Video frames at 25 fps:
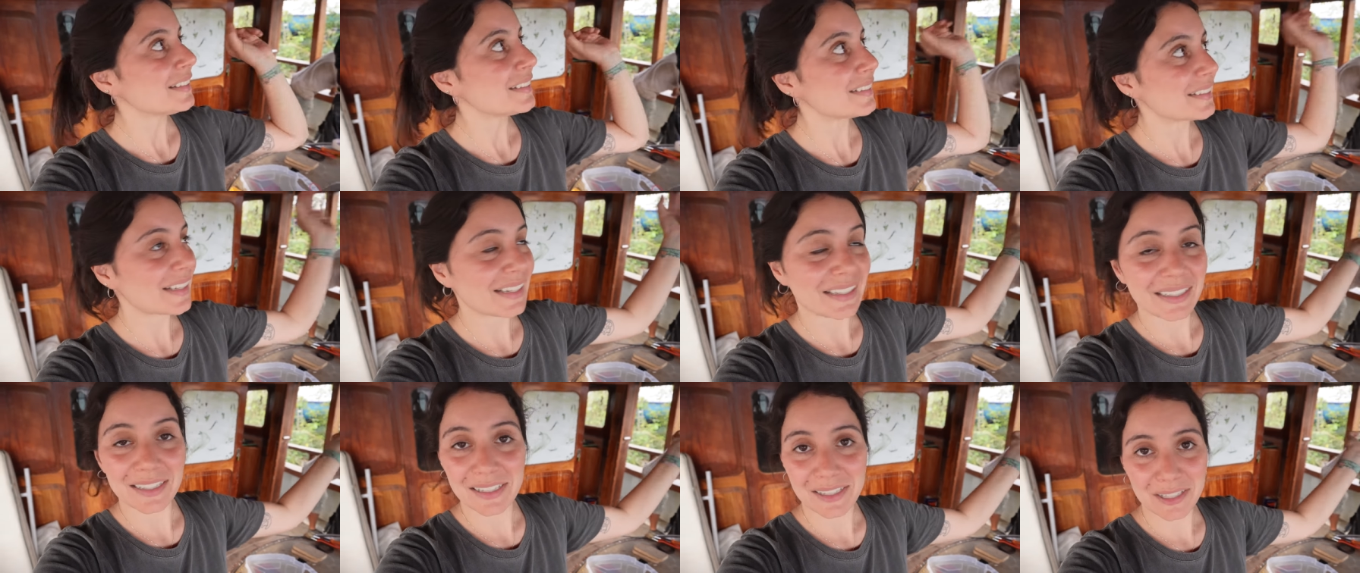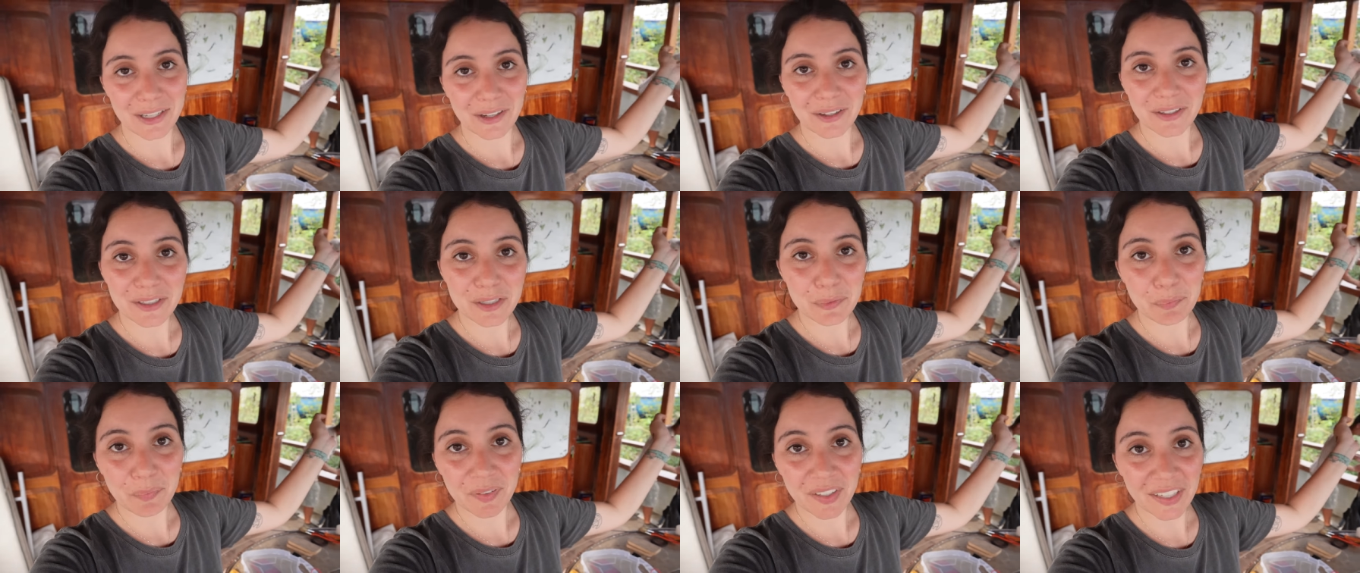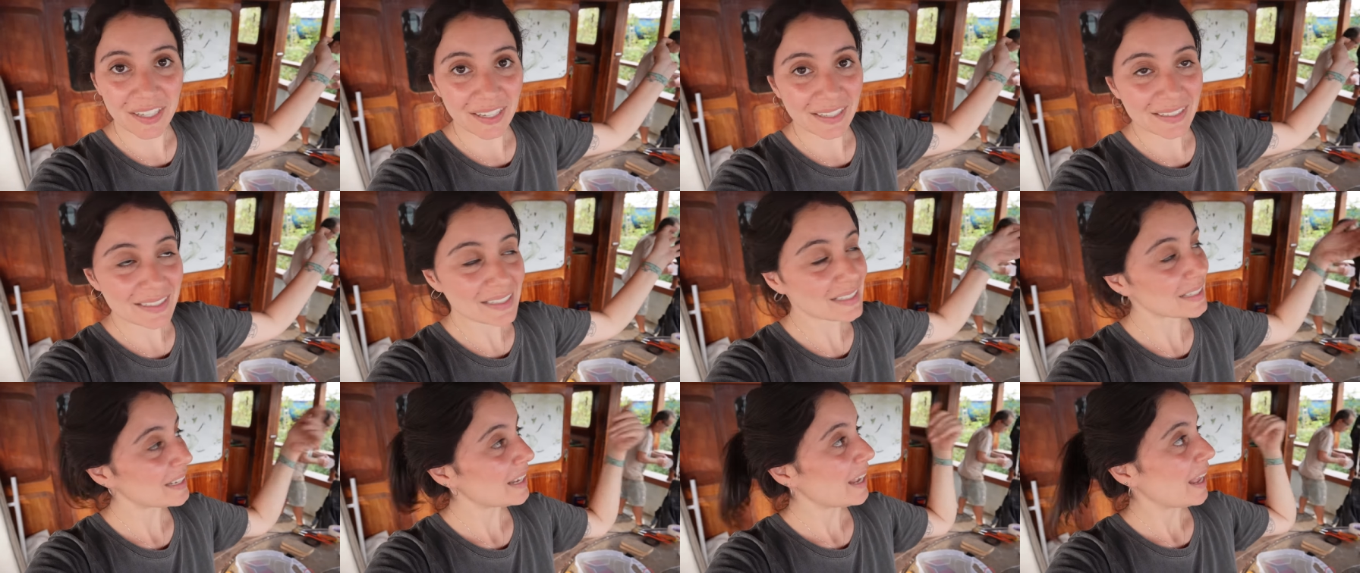and then install into
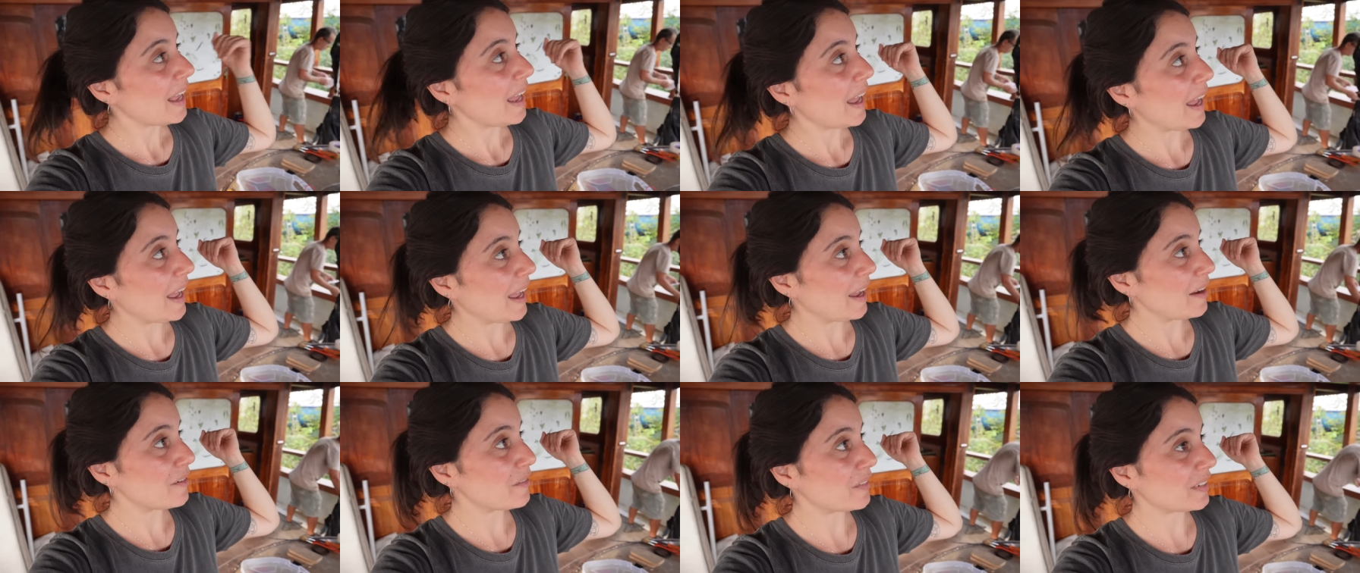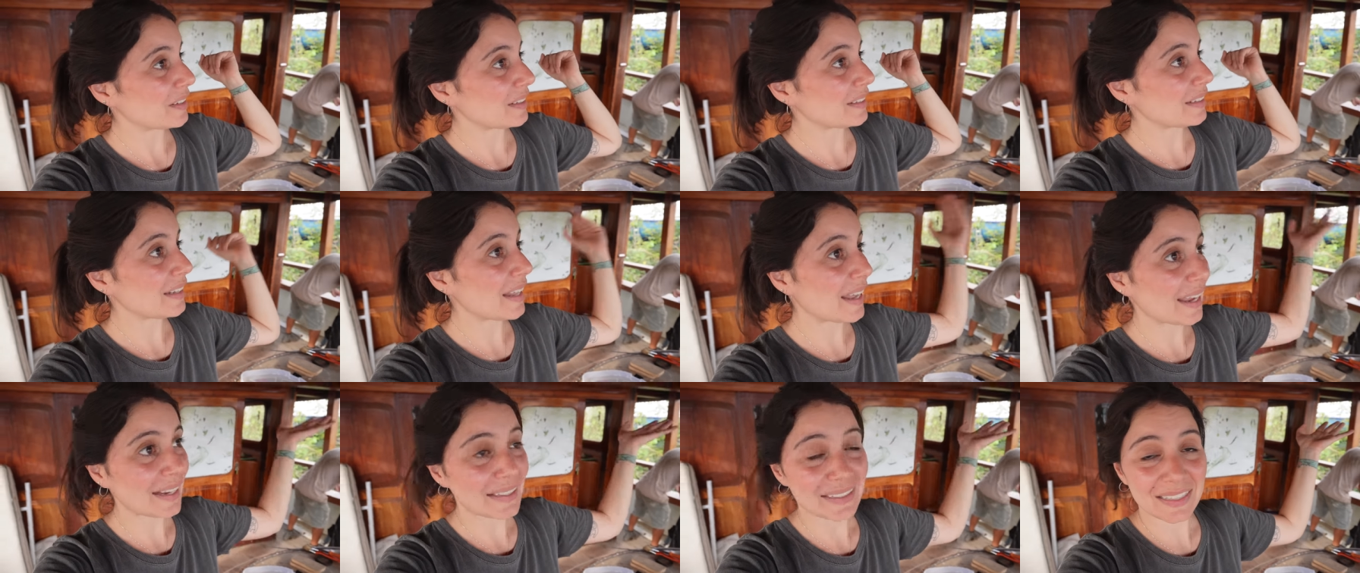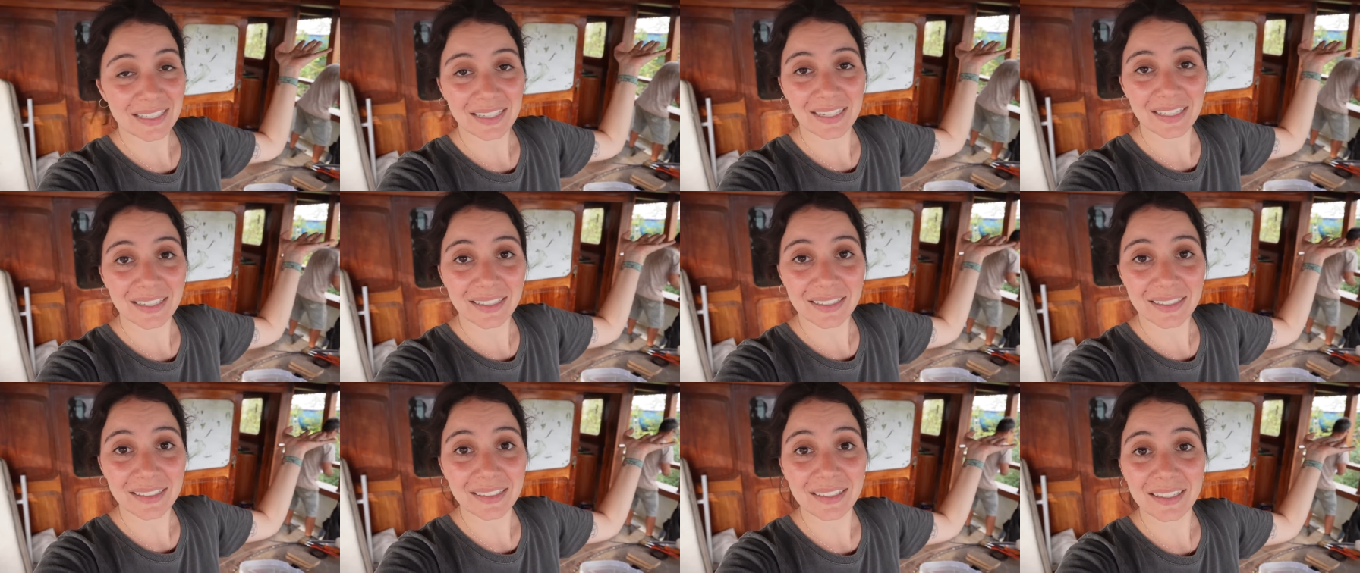place, have a light
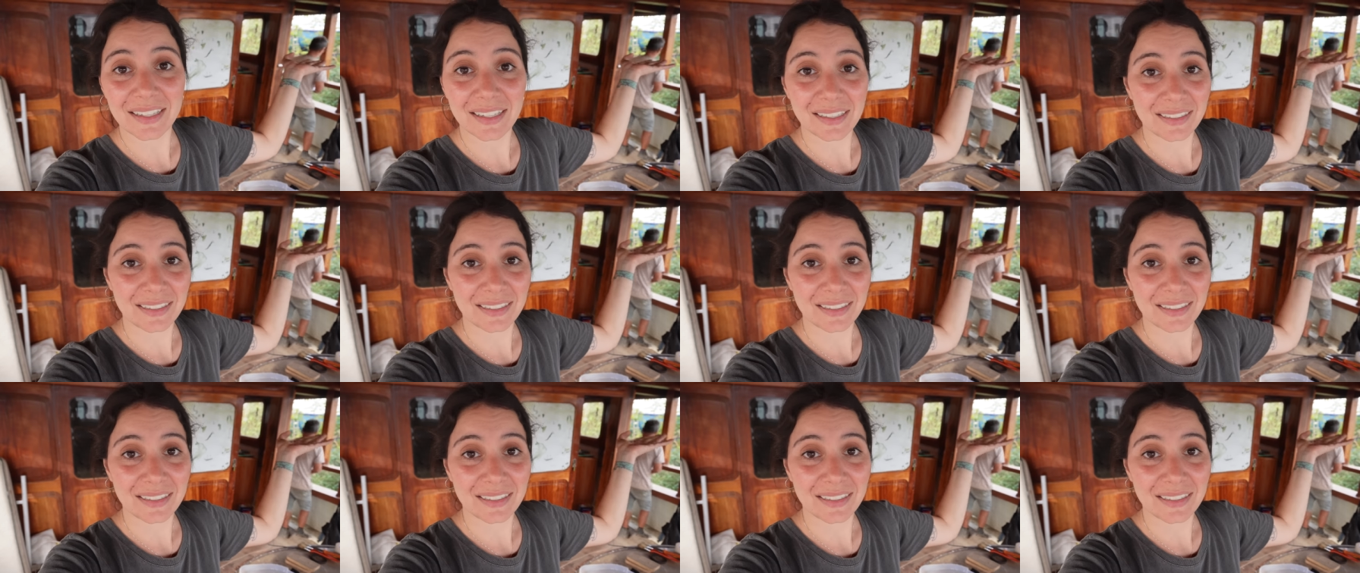here,